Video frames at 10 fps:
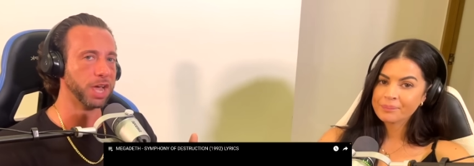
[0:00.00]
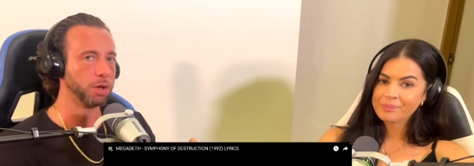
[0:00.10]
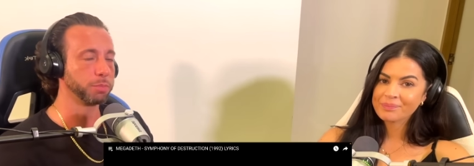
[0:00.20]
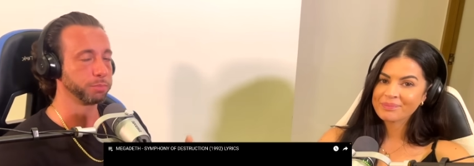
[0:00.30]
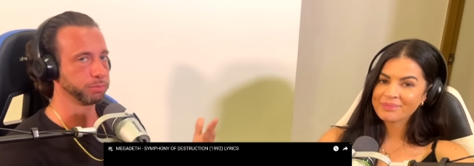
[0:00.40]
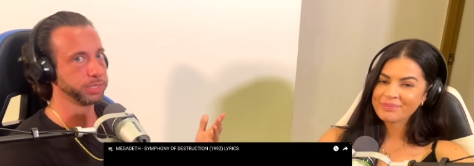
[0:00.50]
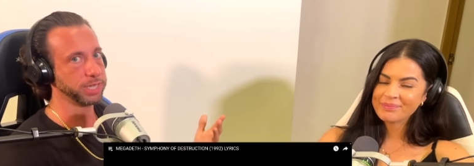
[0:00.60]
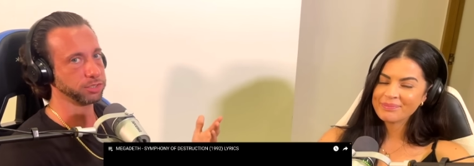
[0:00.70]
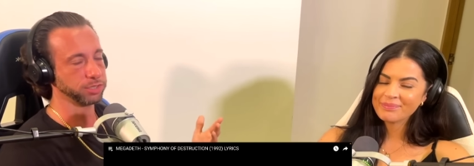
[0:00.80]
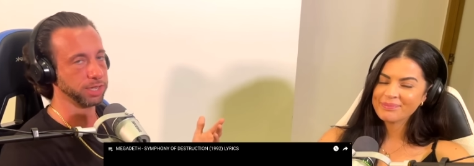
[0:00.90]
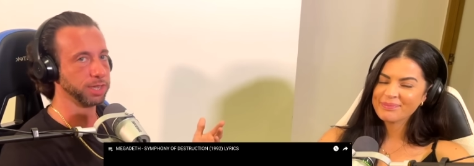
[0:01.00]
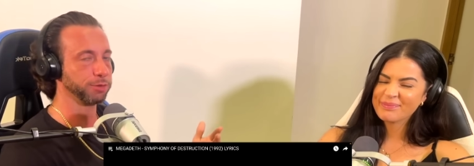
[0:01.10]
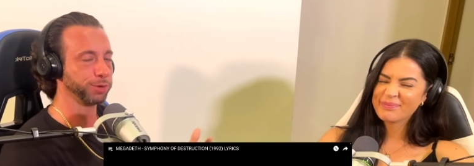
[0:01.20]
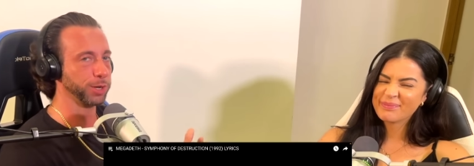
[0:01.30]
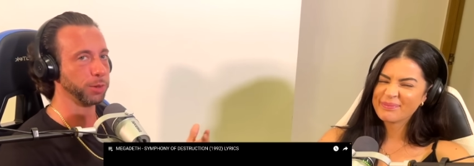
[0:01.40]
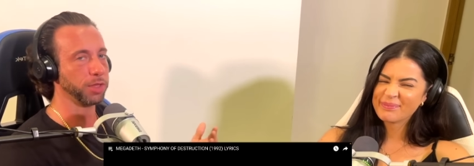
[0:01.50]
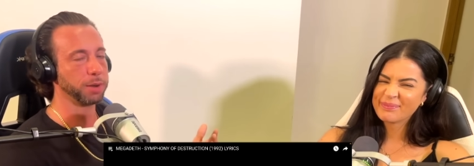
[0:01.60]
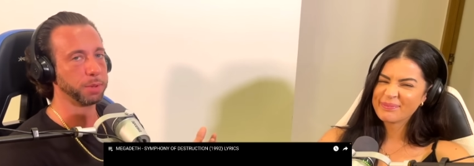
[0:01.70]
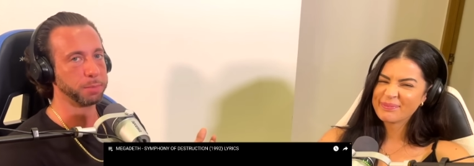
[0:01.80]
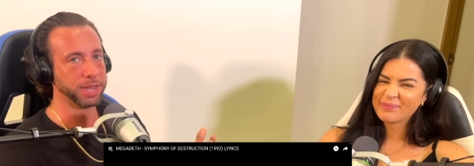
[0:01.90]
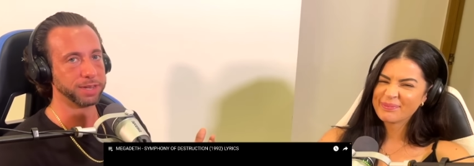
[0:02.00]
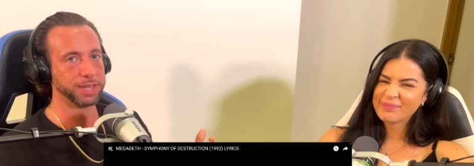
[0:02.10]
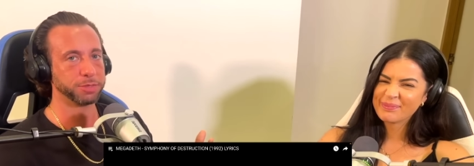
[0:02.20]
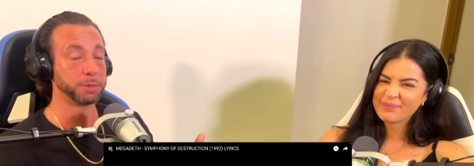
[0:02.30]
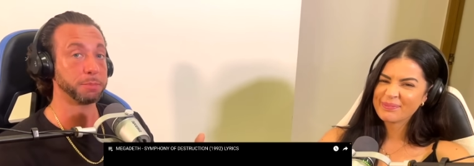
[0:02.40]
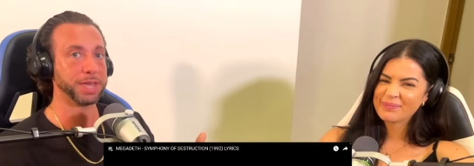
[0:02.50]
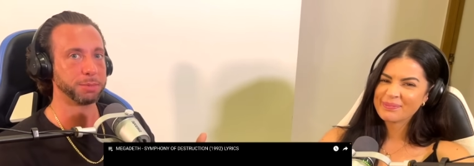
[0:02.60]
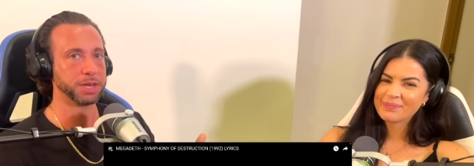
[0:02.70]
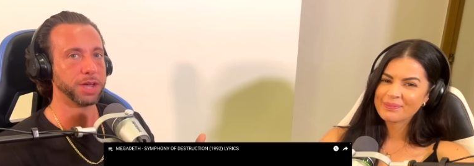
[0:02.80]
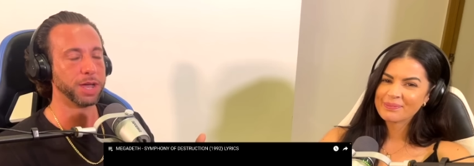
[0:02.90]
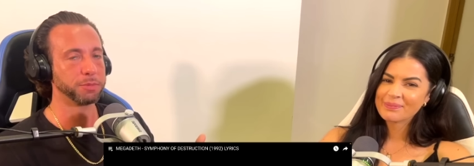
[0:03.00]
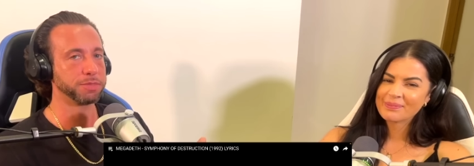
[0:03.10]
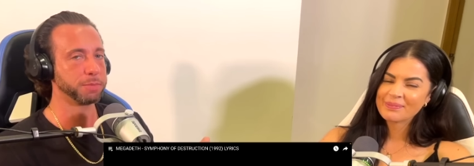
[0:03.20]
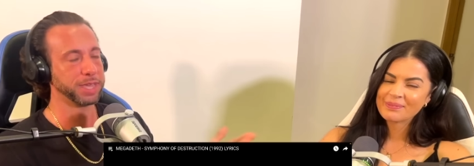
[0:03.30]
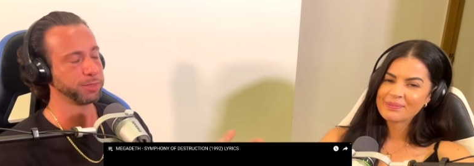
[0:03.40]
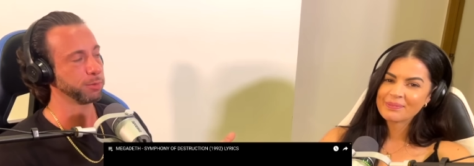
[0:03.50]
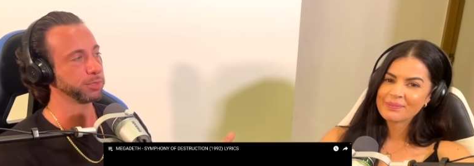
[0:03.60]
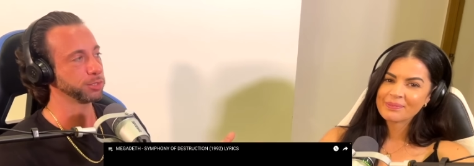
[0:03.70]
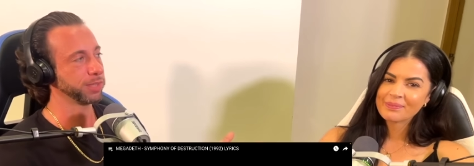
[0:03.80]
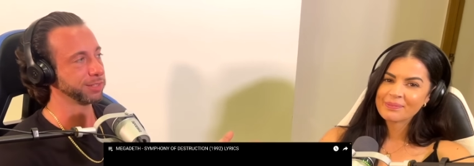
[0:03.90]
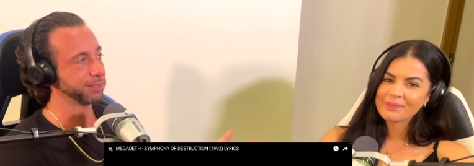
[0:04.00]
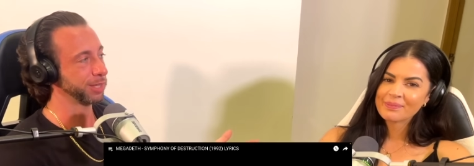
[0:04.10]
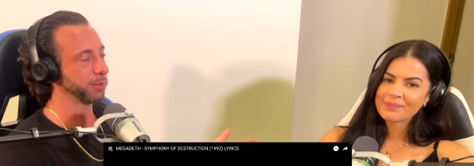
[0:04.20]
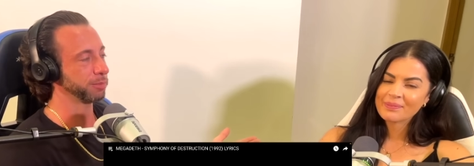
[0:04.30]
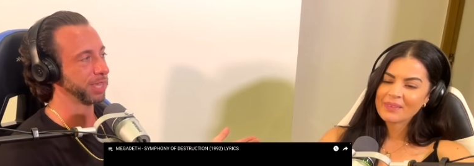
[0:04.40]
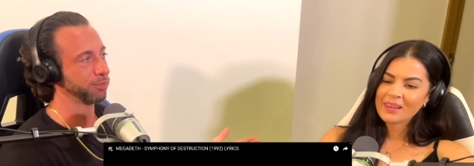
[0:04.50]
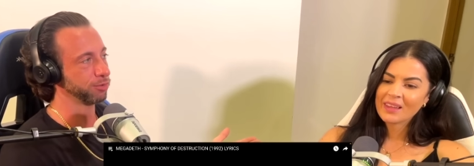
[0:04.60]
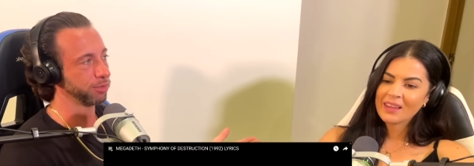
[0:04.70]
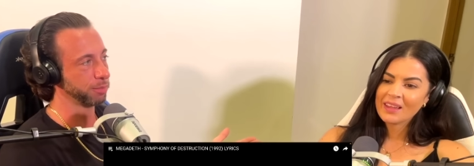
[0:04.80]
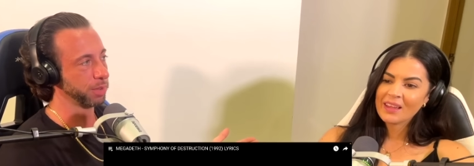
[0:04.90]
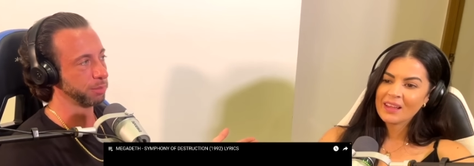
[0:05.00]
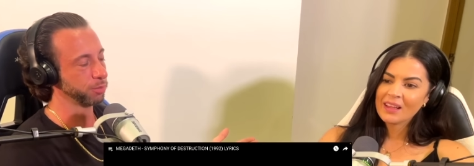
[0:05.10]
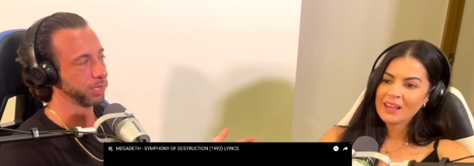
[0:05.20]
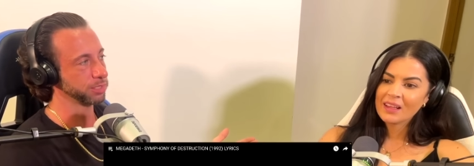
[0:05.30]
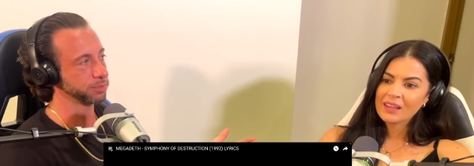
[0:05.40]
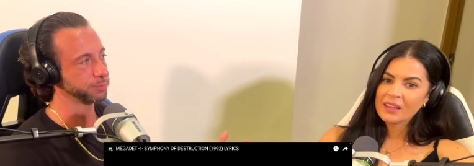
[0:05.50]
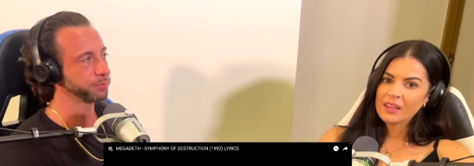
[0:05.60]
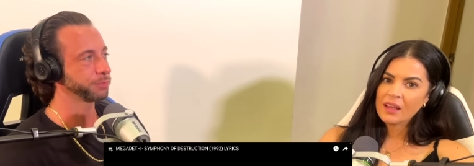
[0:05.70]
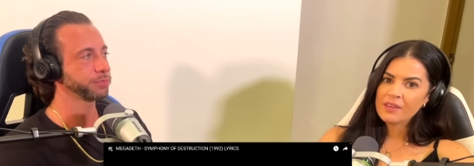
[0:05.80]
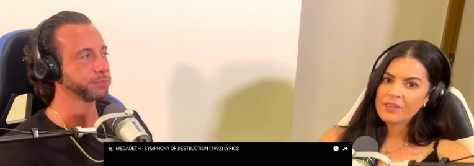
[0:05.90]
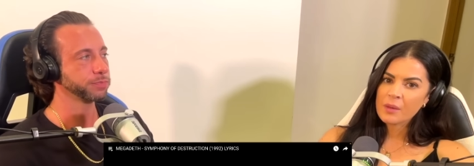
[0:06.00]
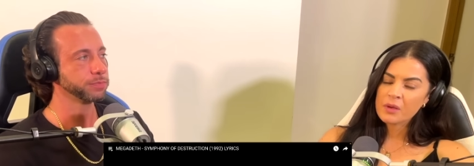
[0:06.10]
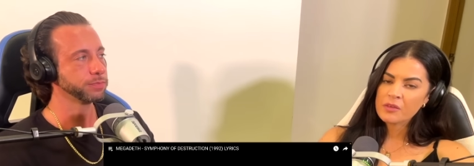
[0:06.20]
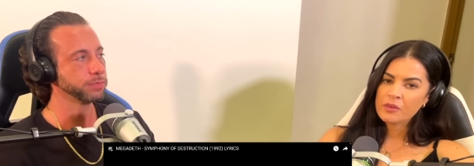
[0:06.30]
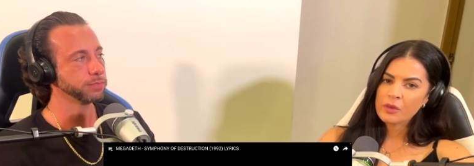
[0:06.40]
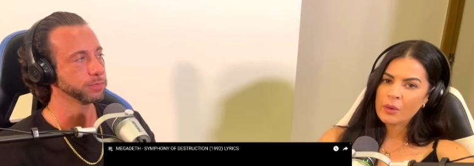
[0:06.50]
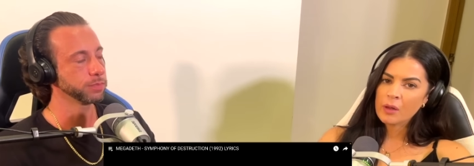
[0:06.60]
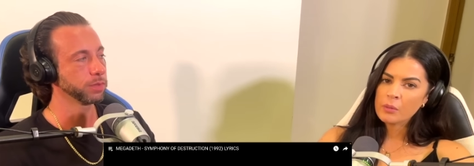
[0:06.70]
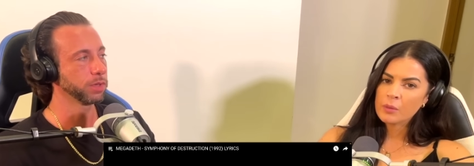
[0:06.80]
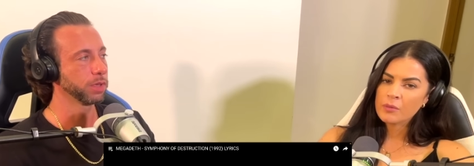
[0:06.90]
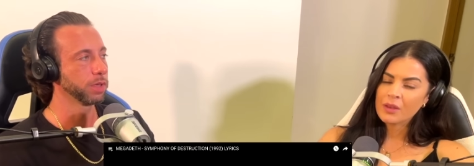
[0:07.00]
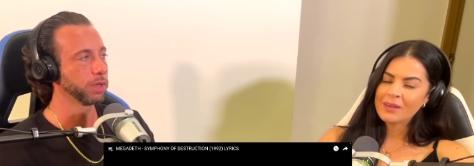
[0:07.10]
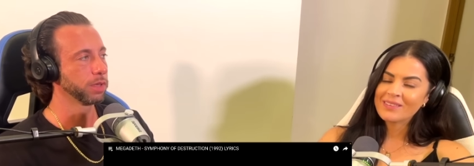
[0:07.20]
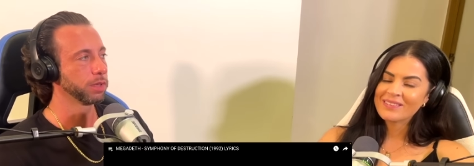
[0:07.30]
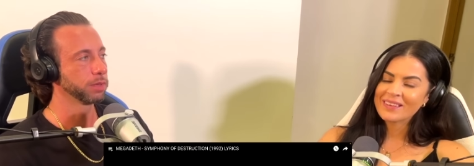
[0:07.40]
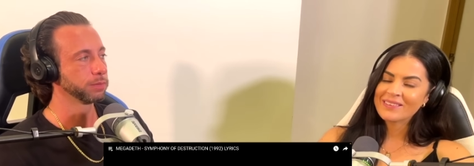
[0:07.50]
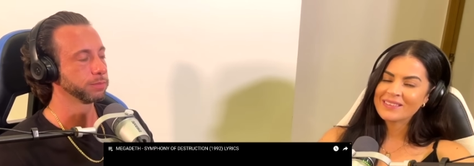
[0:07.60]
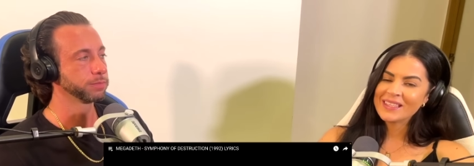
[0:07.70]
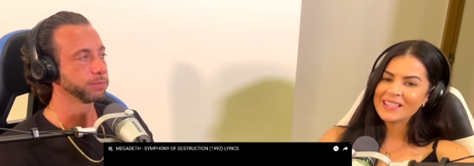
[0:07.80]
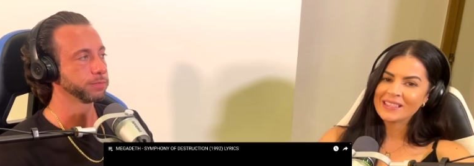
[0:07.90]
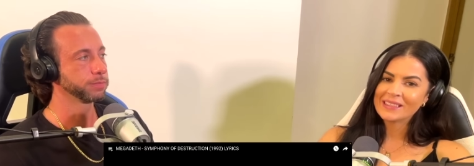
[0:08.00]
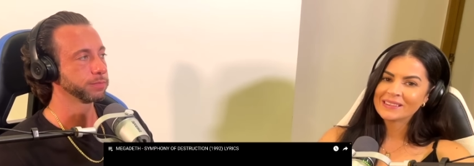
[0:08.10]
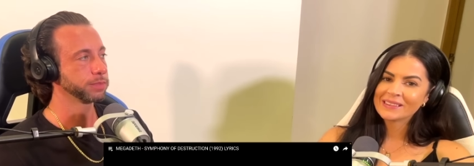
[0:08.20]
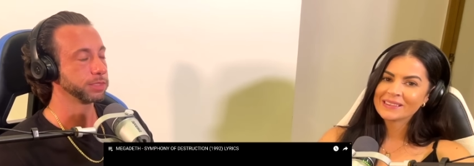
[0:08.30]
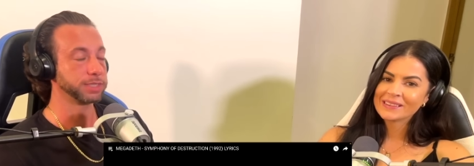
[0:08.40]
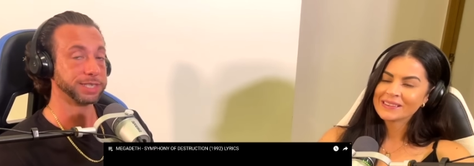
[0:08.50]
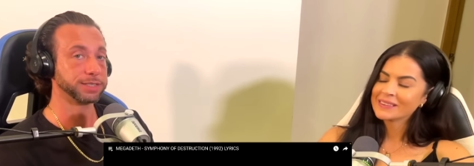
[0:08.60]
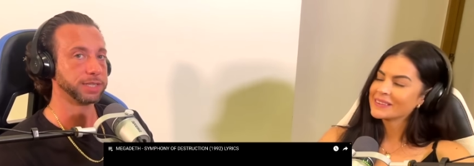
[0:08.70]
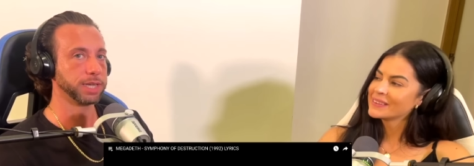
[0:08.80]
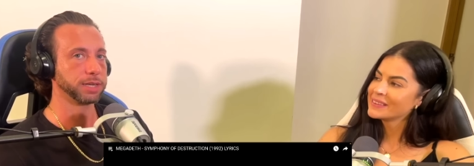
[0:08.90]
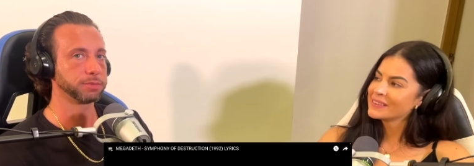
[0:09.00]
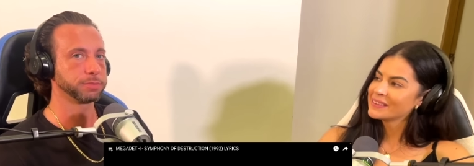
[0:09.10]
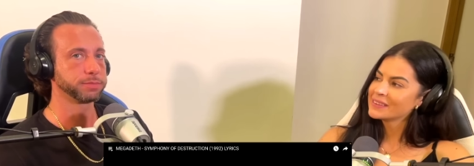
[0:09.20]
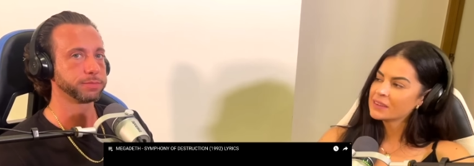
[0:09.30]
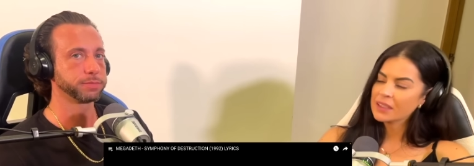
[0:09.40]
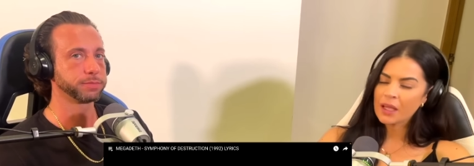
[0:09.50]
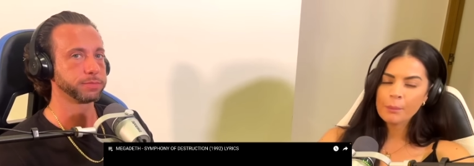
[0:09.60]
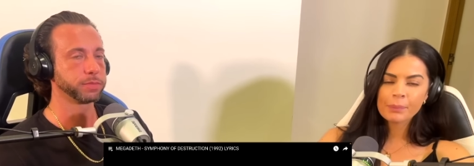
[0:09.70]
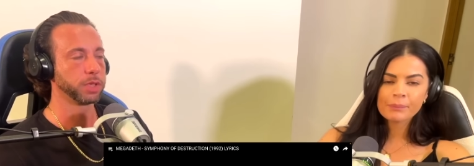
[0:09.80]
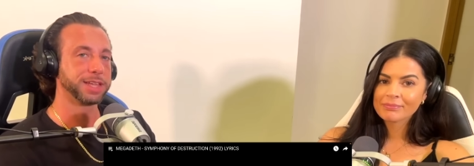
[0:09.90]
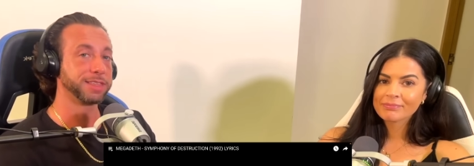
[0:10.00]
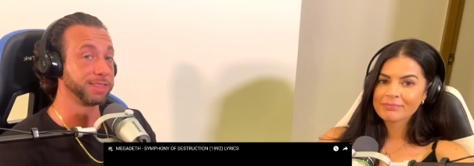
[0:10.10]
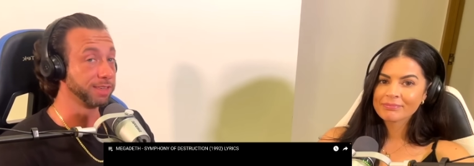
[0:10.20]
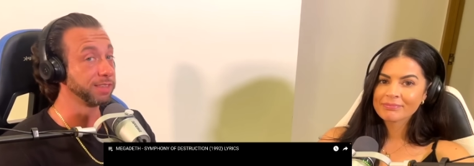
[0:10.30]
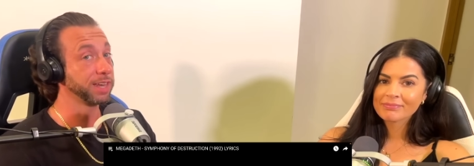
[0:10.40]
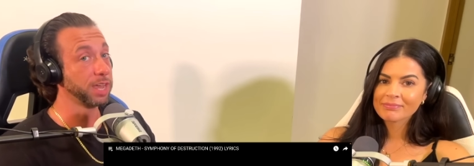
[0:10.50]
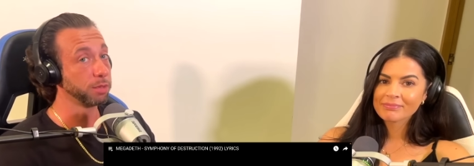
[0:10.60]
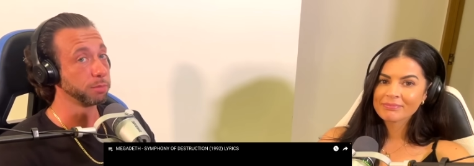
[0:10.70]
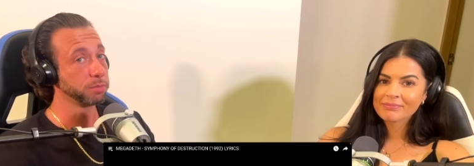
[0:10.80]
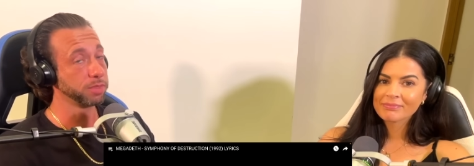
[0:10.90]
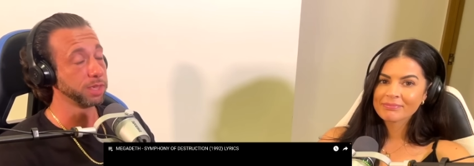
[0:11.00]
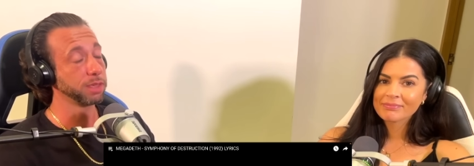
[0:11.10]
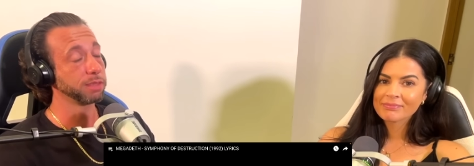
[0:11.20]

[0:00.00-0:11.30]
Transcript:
Speaker 1: now Potentially. If you know a lot about Megadeth, then maybe not. Samantha, would you like to tell them the answer to the pop quiz?
Speaker 2: Yes. How many studio albums? And it's 16.
Speaker 1: 16. Yep. 16 albums